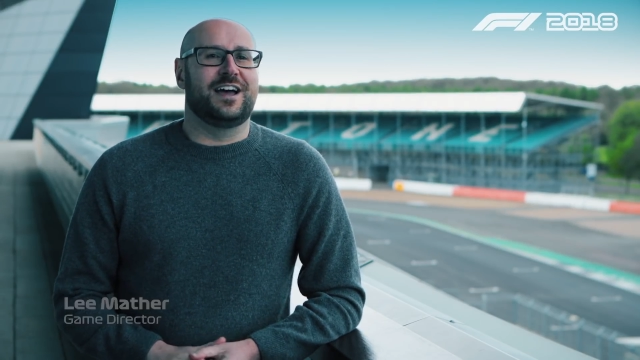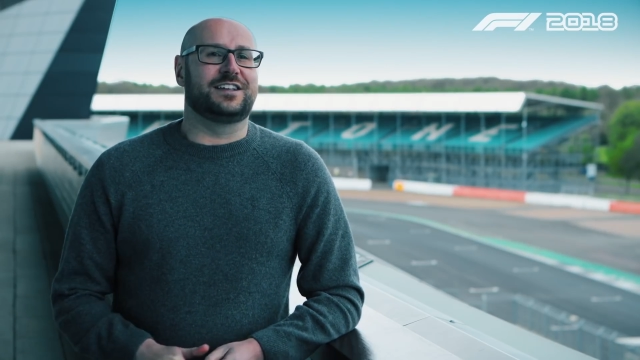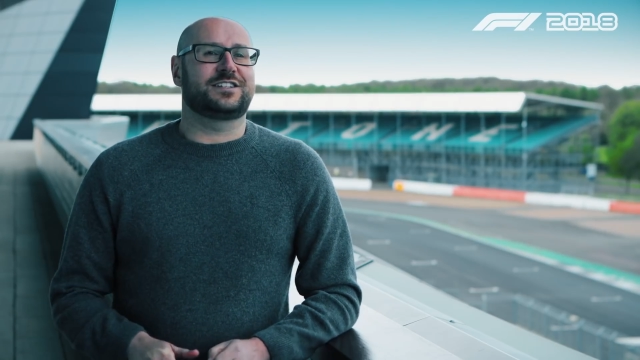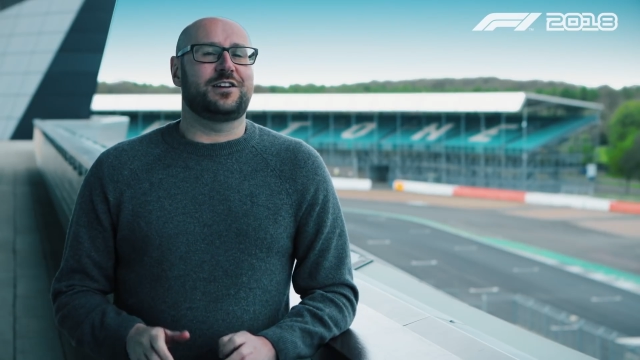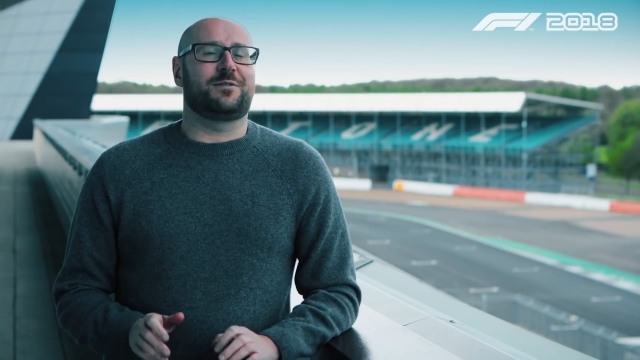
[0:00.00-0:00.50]

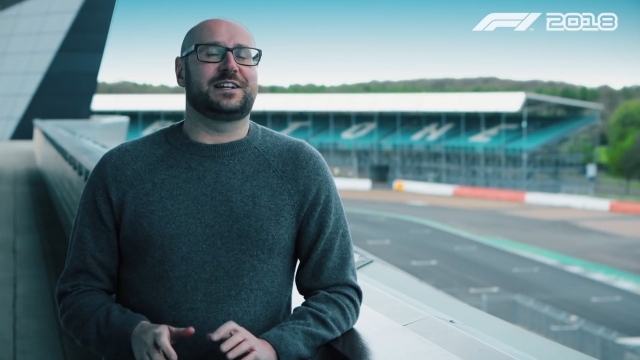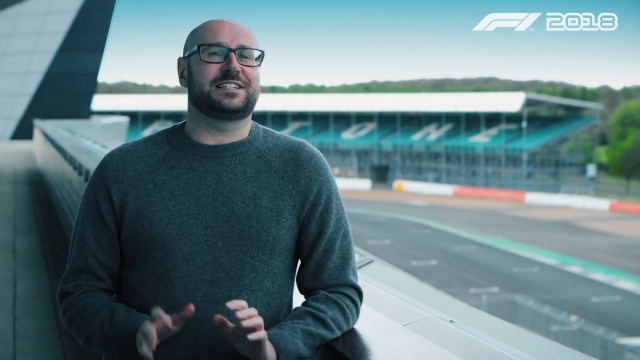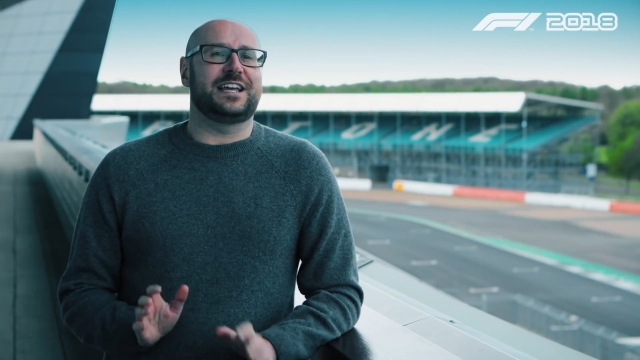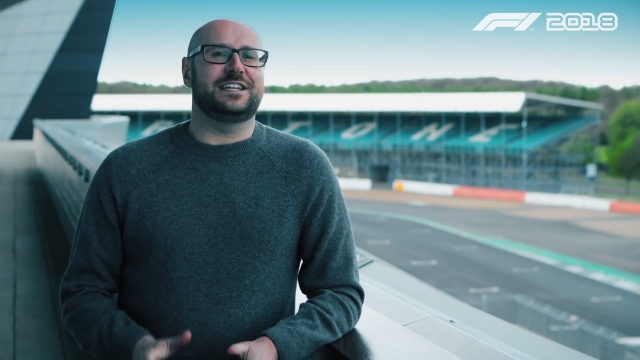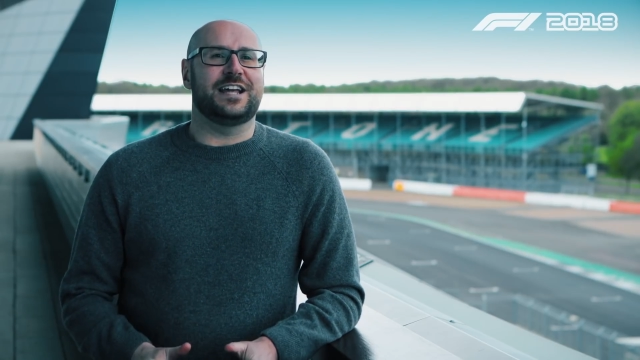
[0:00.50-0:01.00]
and soon I'm going
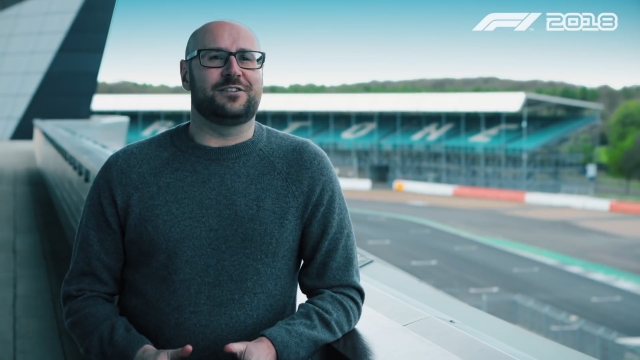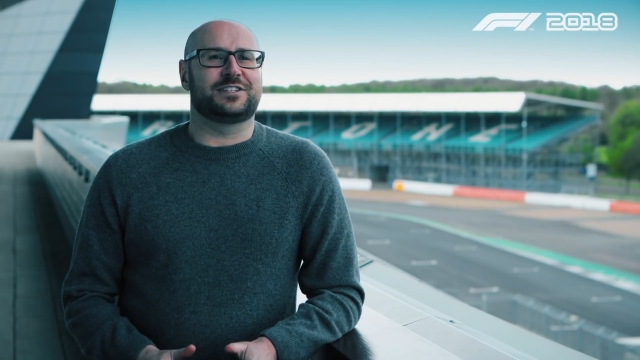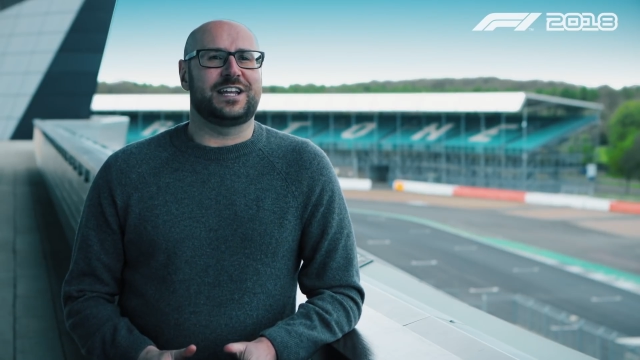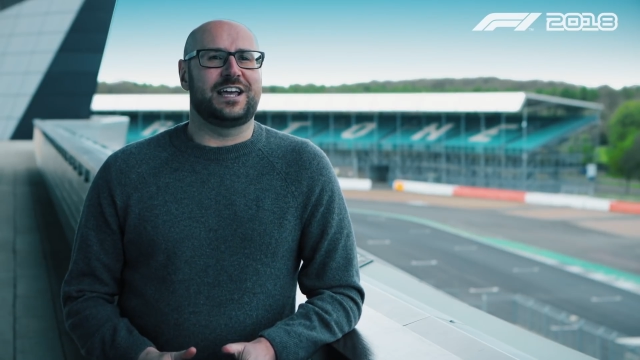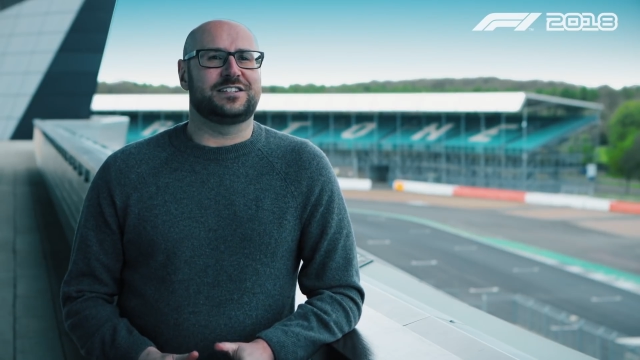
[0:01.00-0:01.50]
to take you
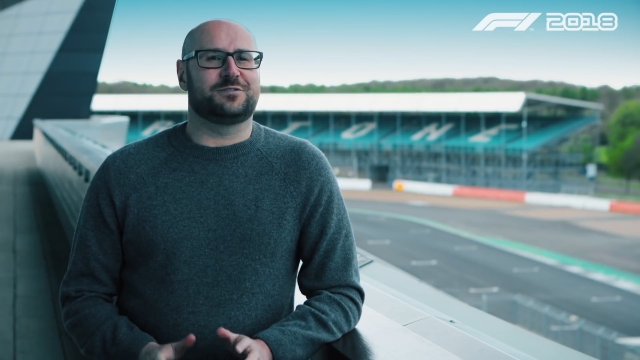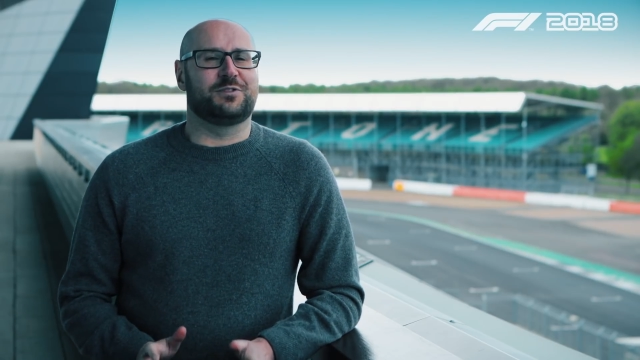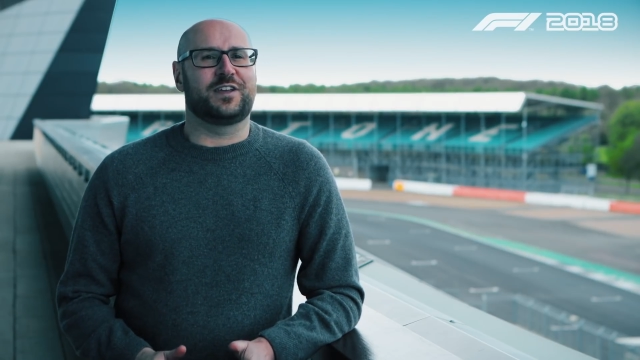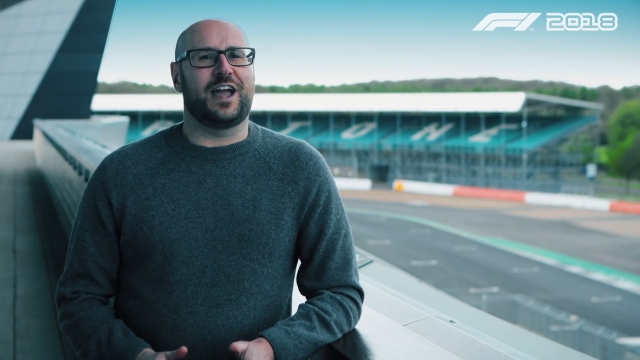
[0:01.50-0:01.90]
downstairs into one of